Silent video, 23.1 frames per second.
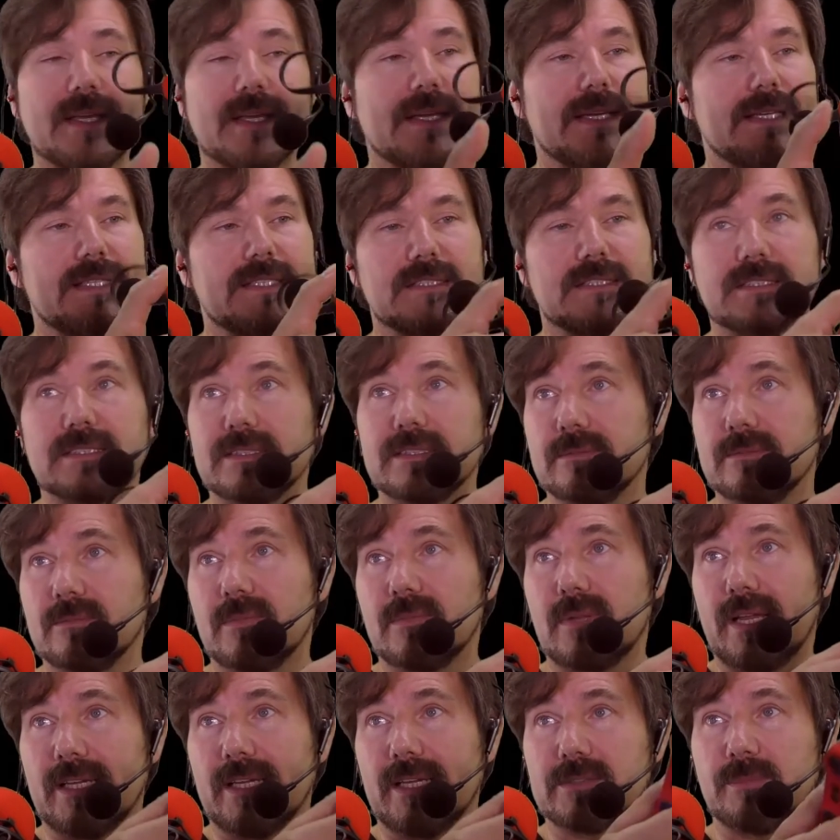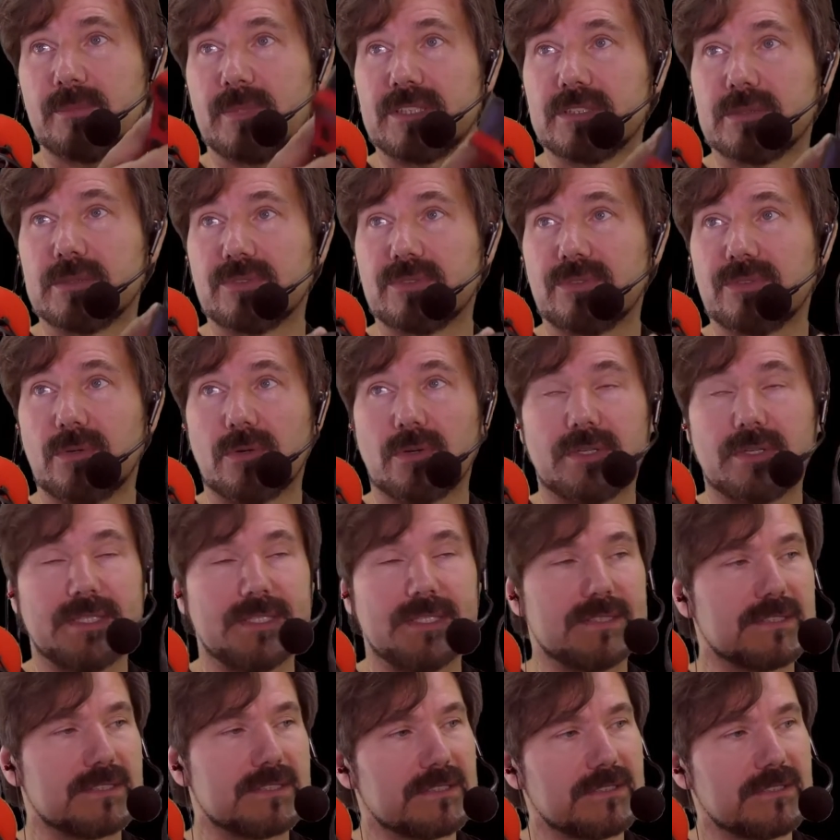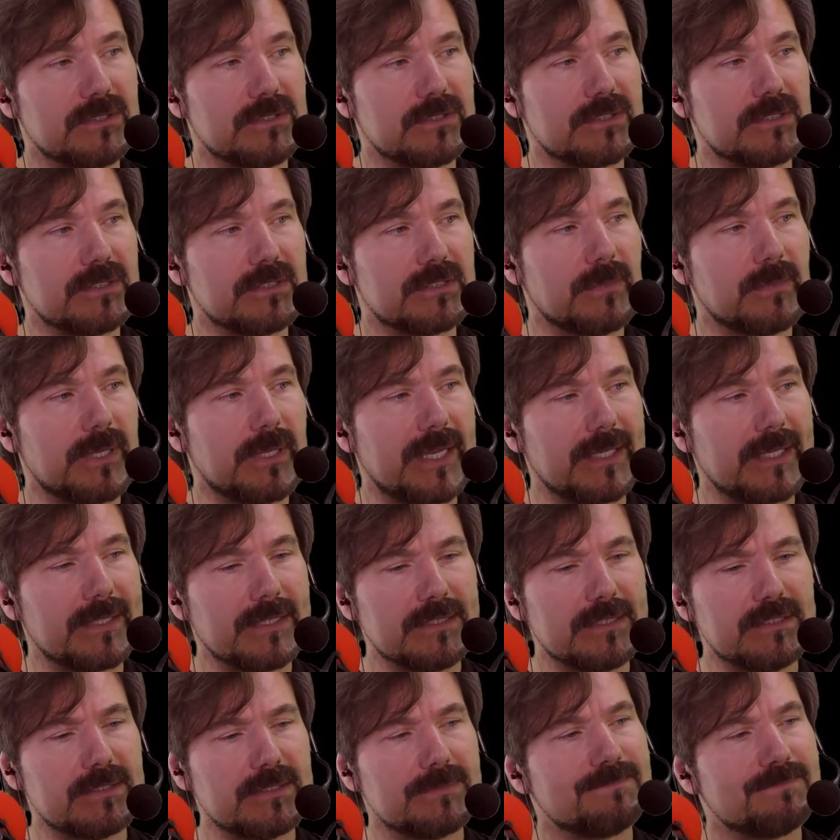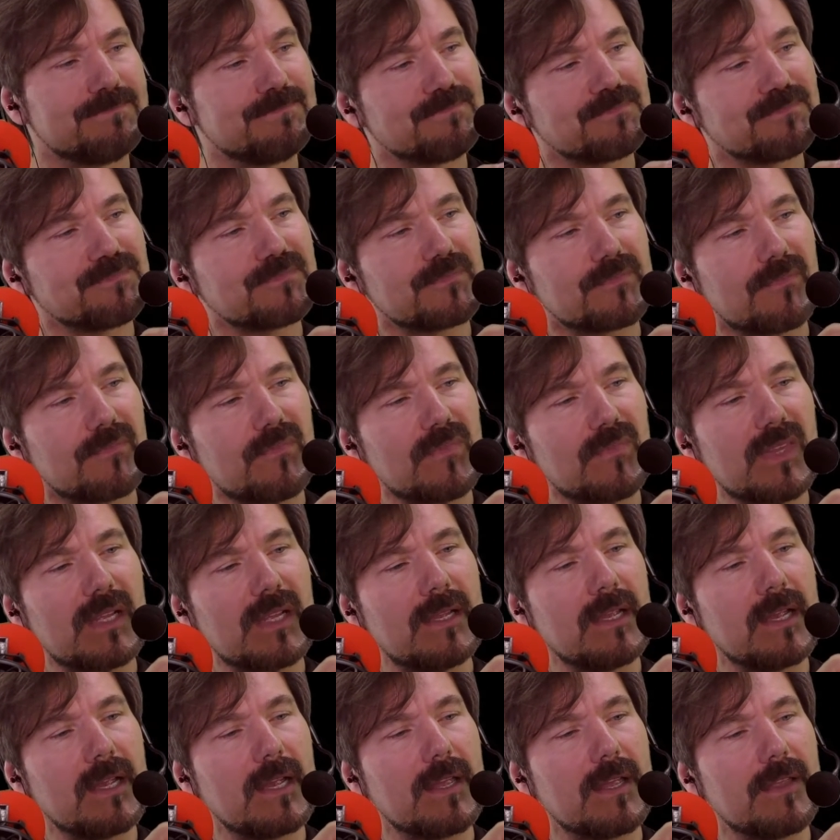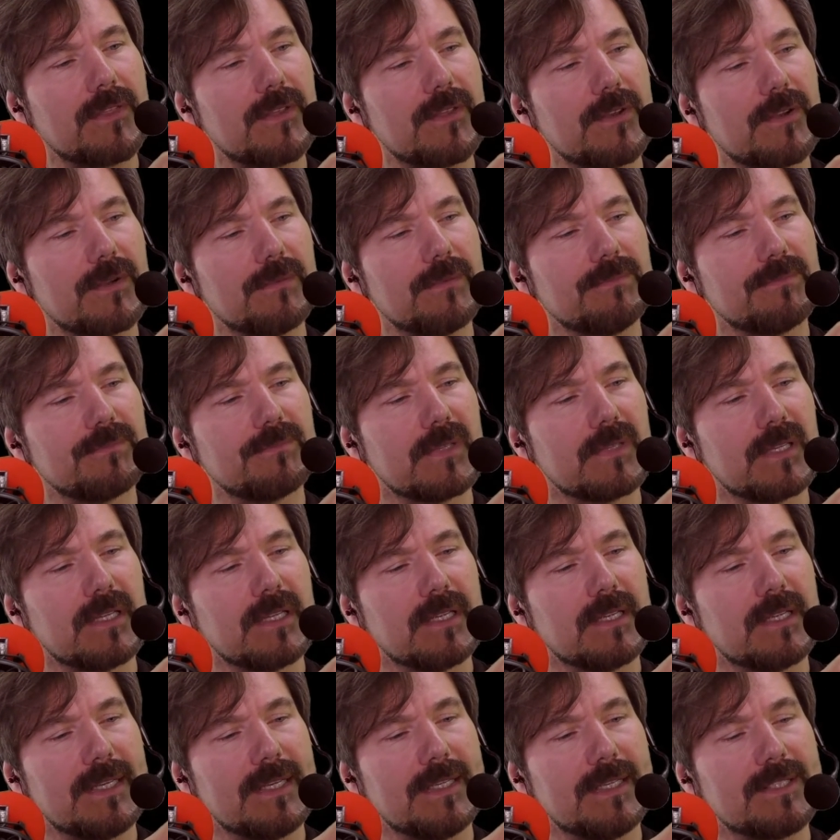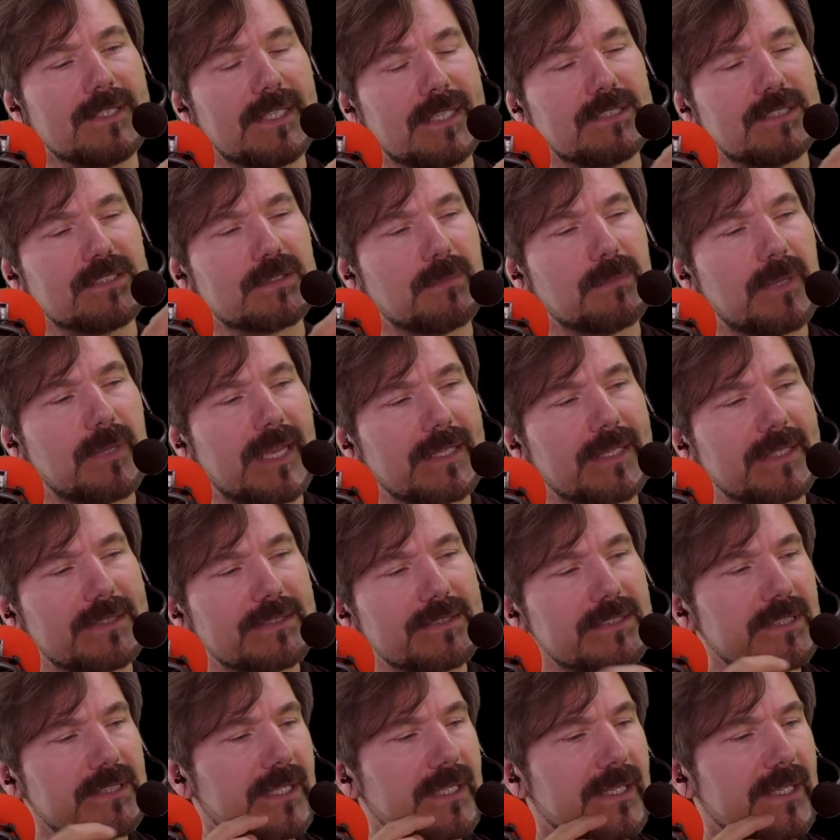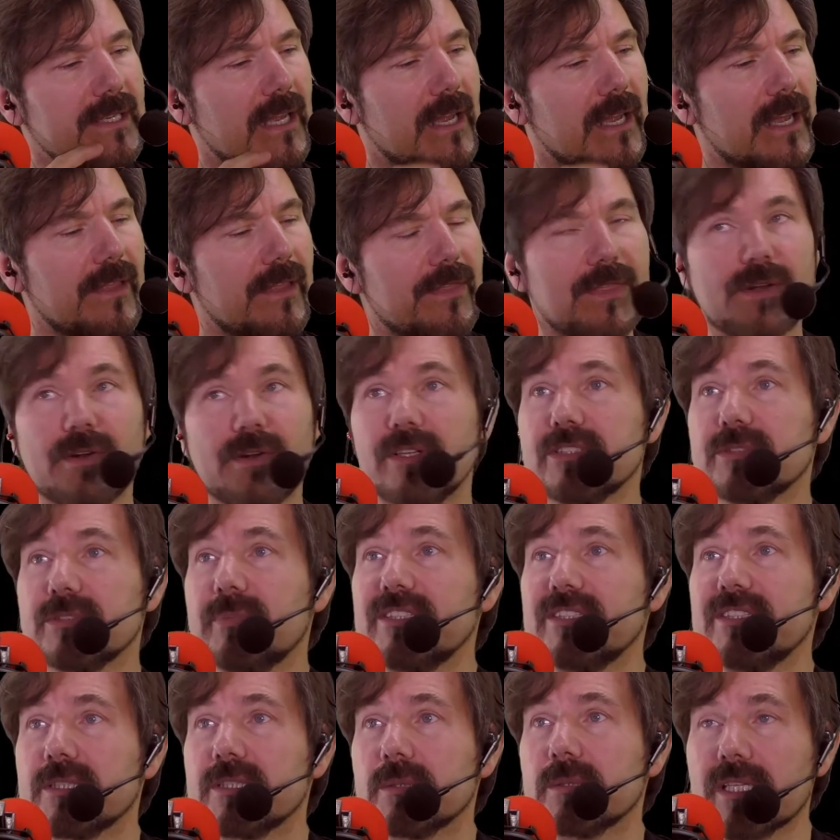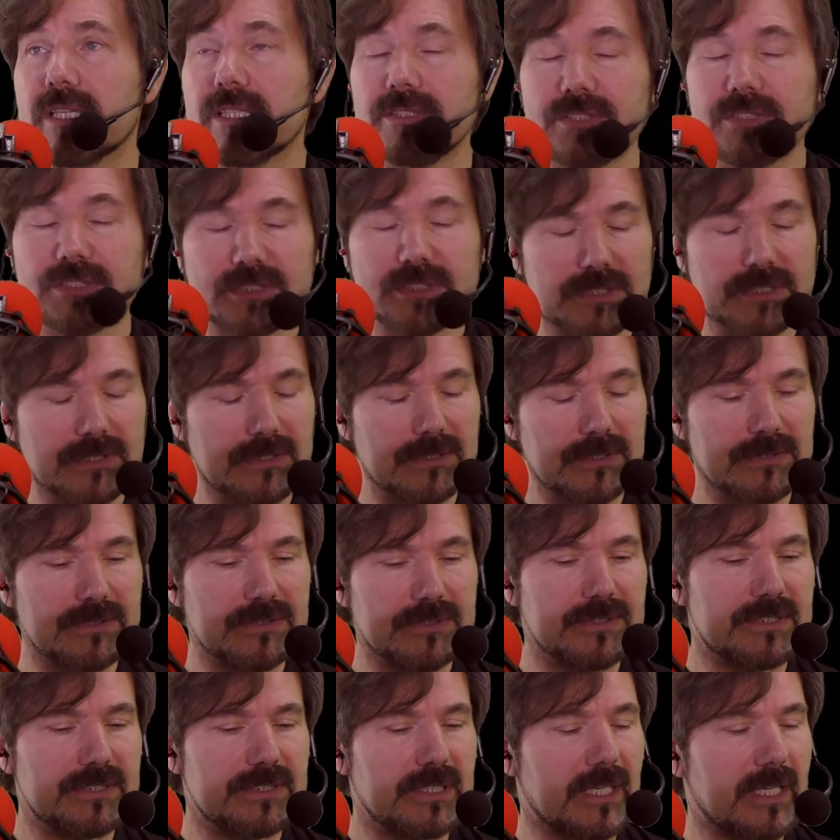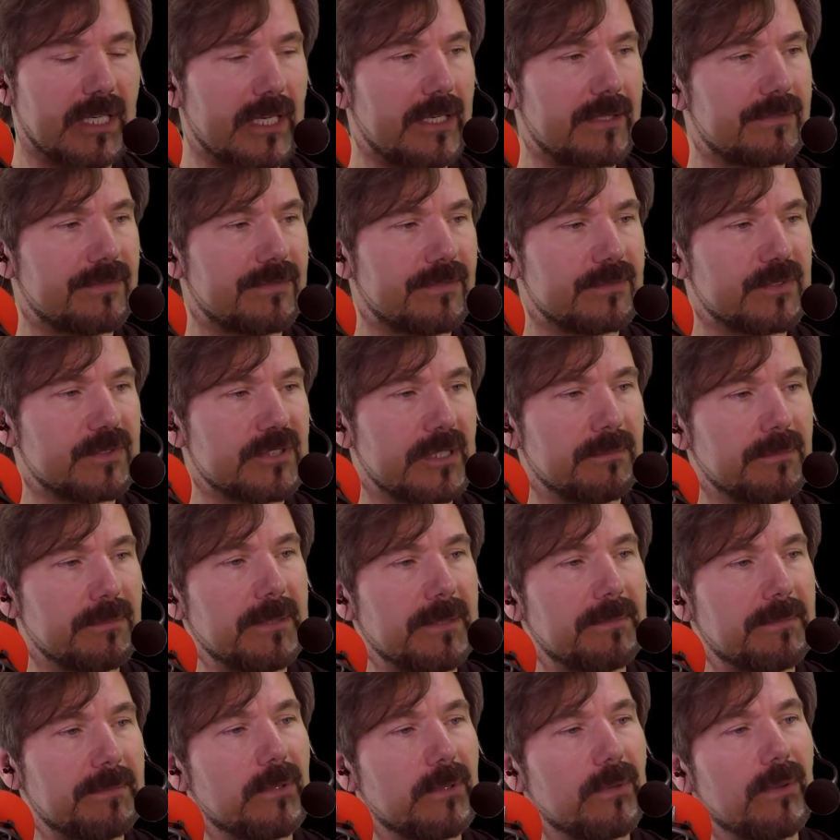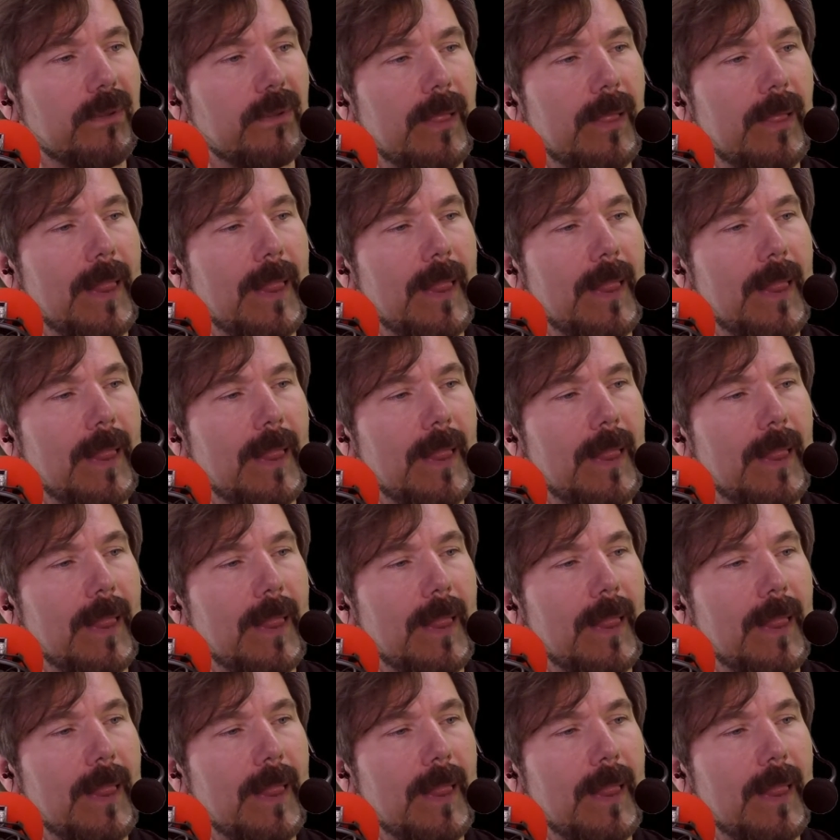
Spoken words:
is, as mentioned before, it uses magnets. They're intense magnets. There has been some concerns from some people,